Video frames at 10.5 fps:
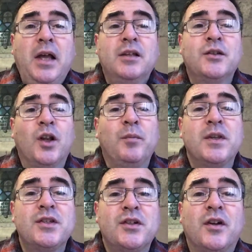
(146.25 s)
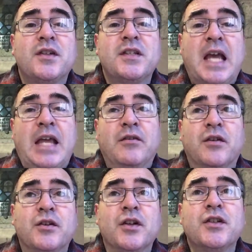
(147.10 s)
Solomon starts to
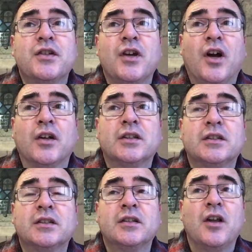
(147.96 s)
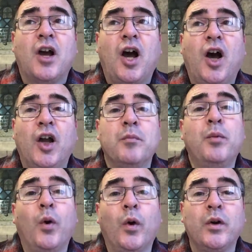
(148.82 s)
introduce to us how
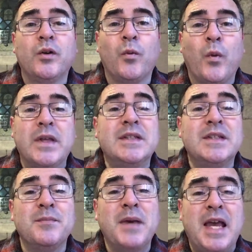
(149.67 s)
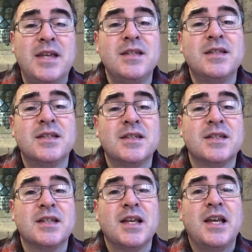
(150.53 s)
important wisdom
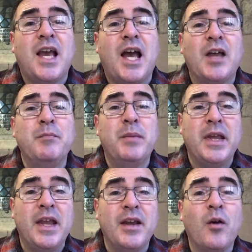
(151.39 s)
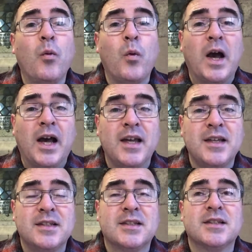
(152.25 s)
is and being
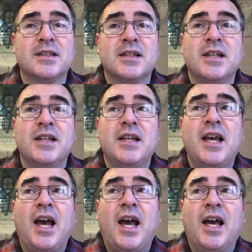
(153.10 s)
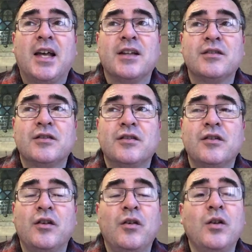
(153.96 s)
wise. And
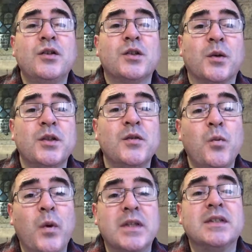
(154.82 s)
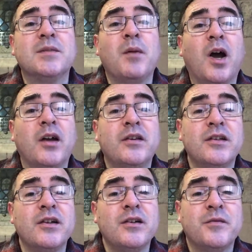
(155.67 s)
there are all sorts of wisdom out
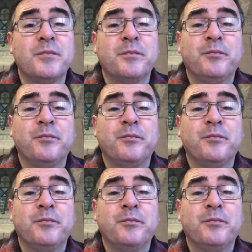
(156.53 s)
there.